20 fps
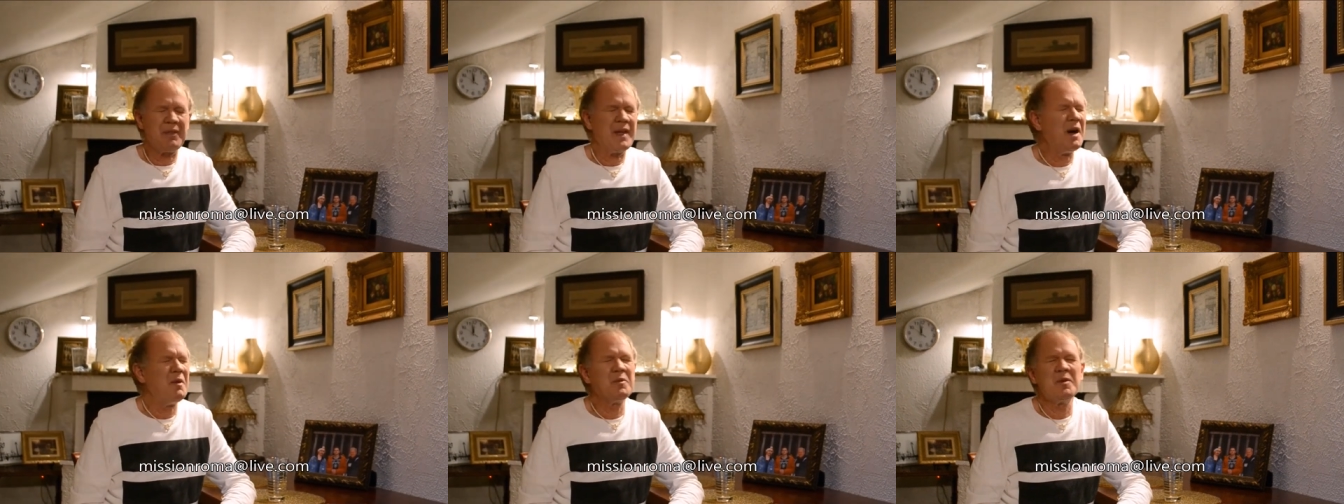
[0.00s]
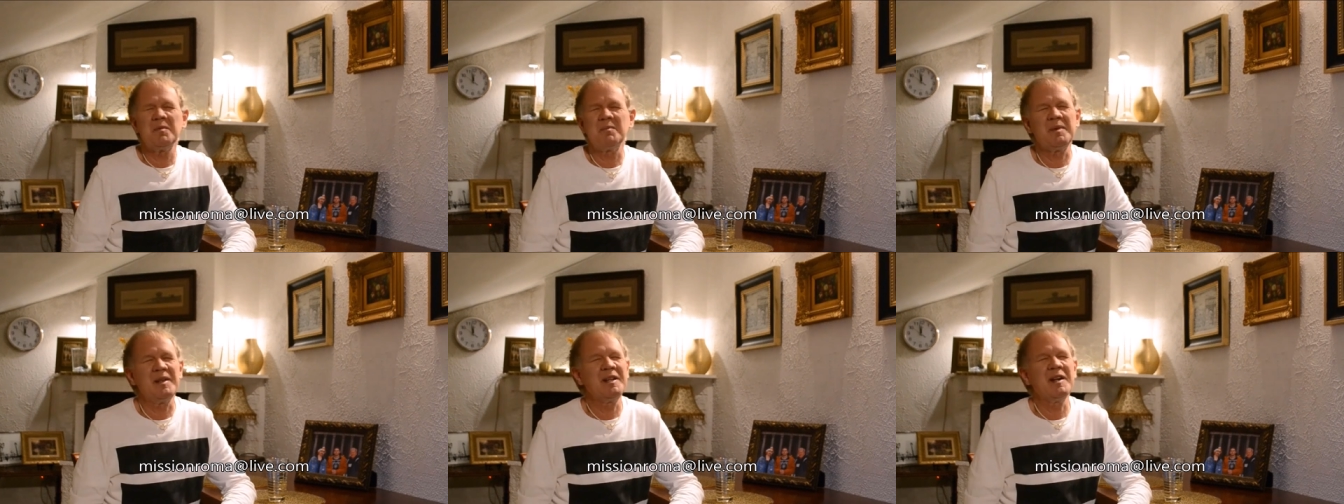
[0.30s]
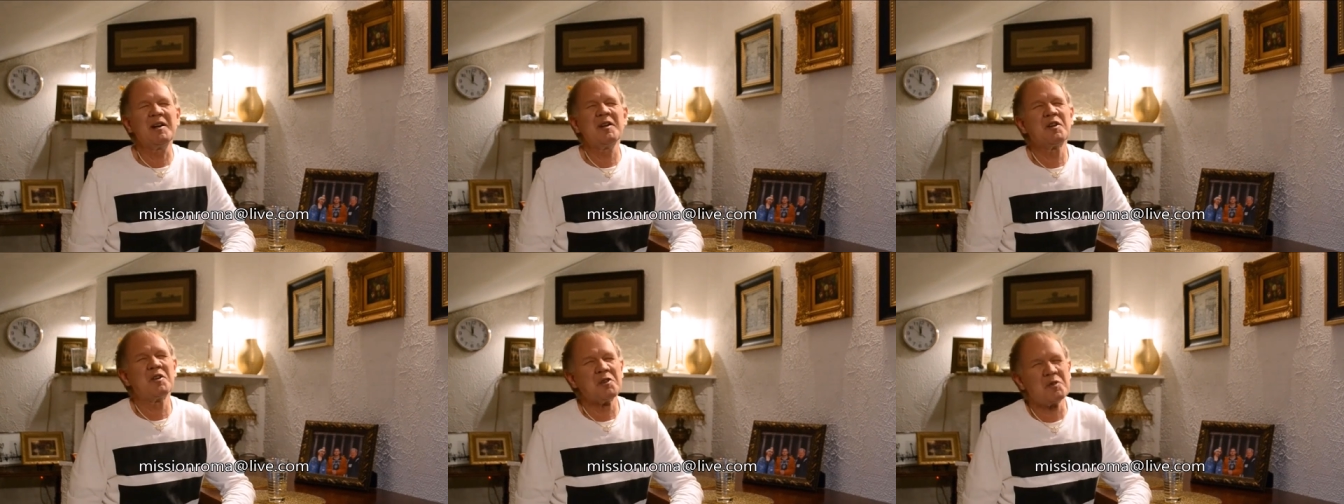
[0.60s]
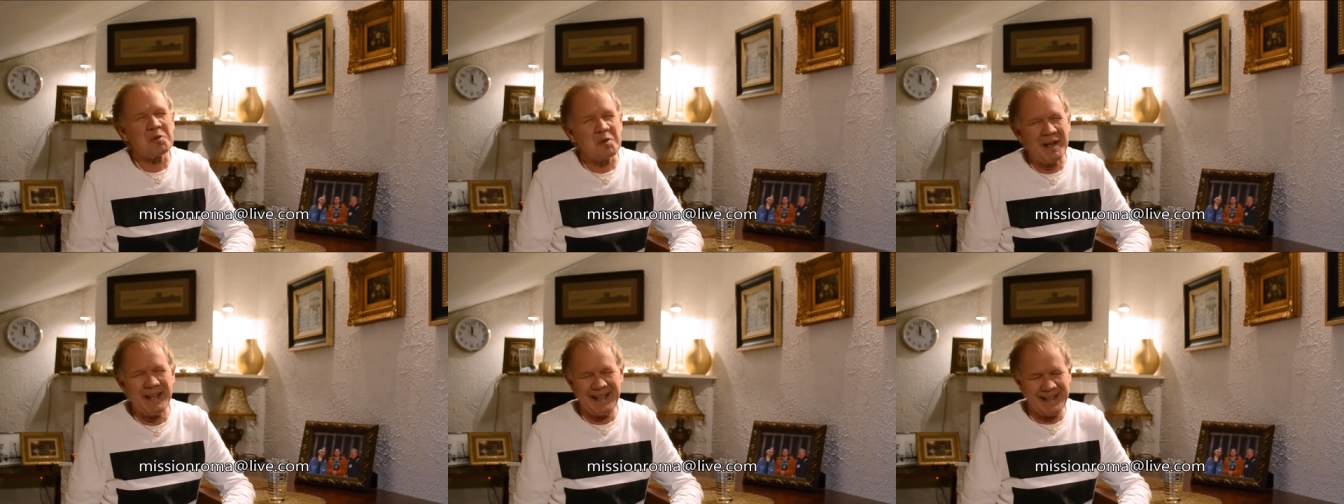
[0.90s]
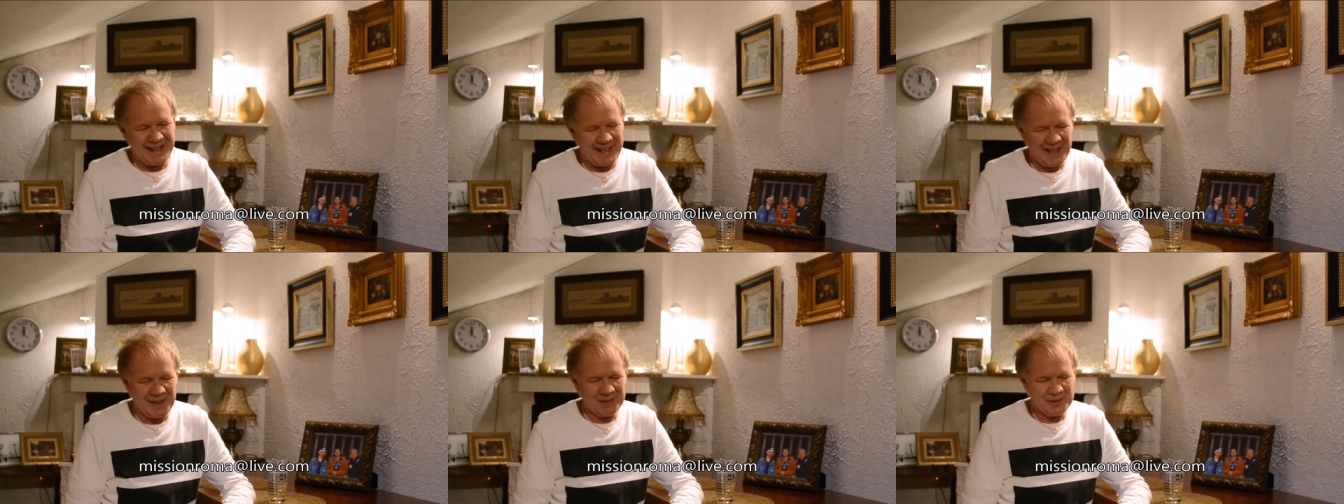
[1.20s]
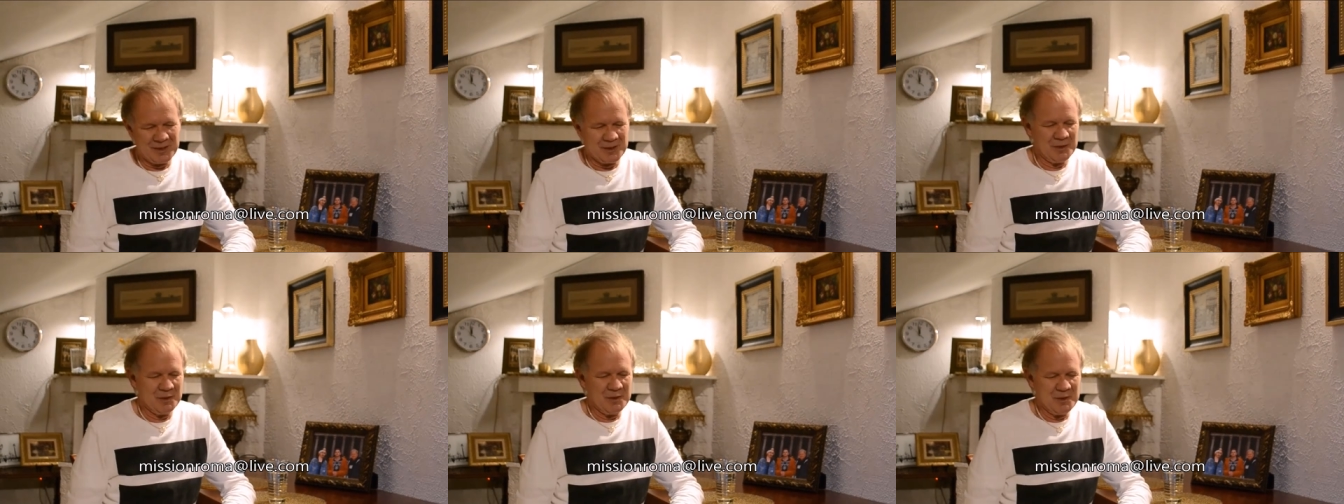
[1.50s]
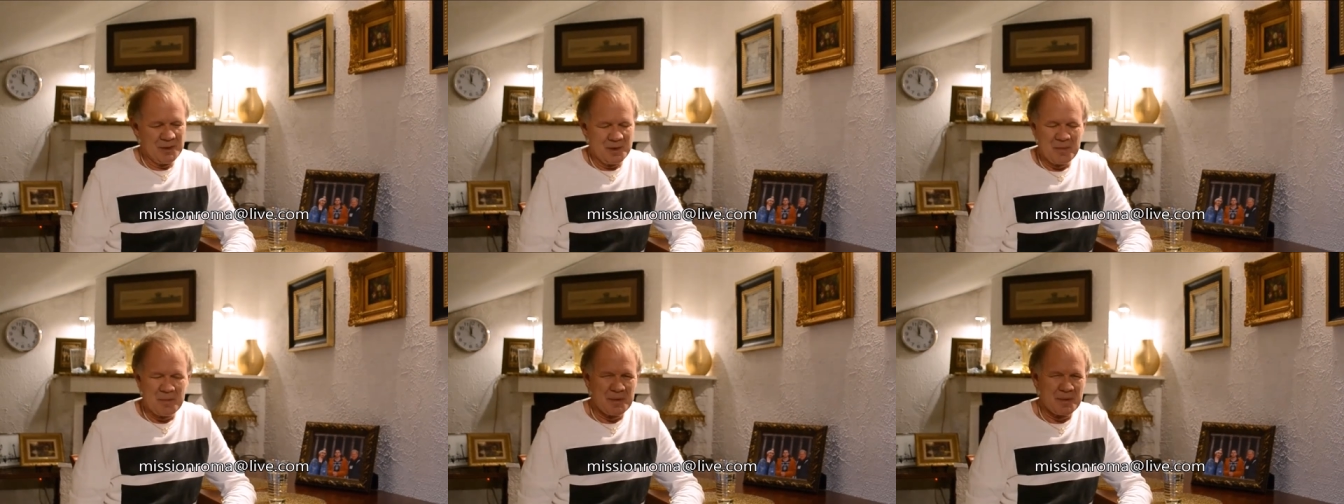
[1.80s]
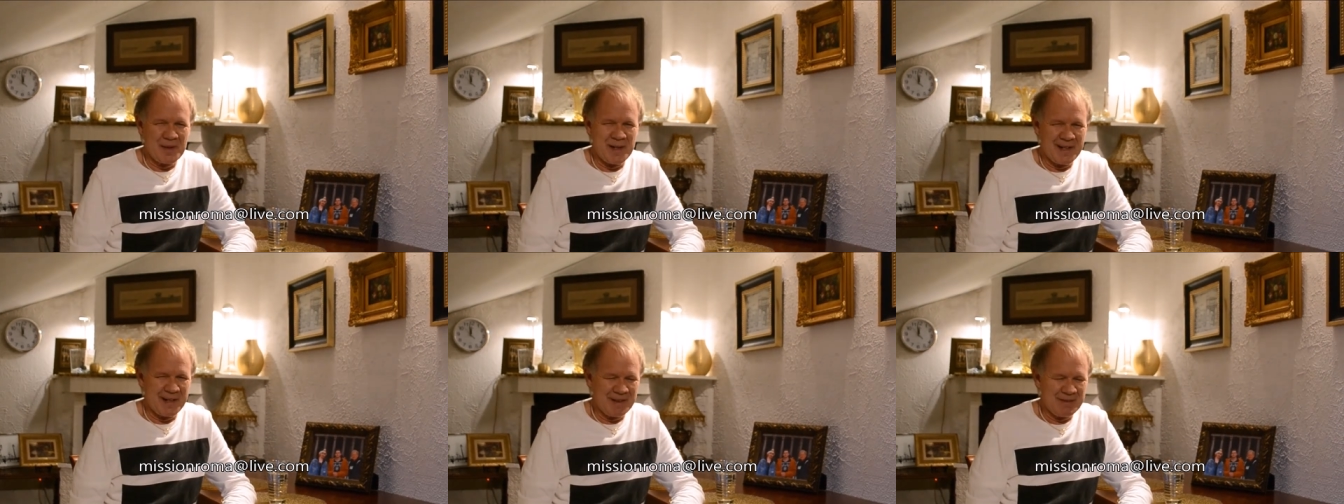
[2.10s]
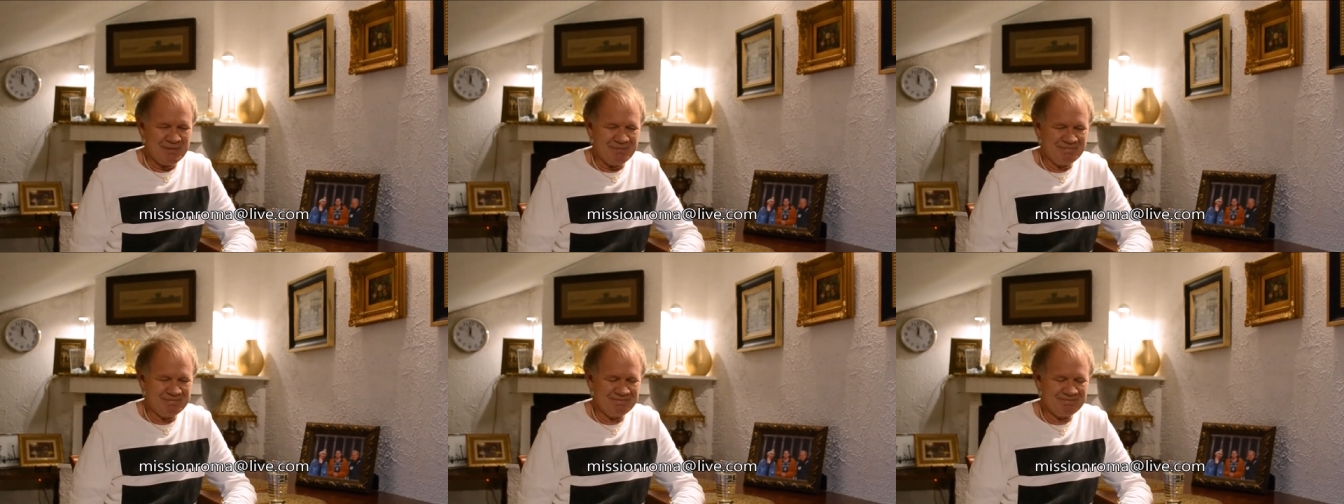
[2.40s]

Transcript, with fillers: That would be a great answer to prayer.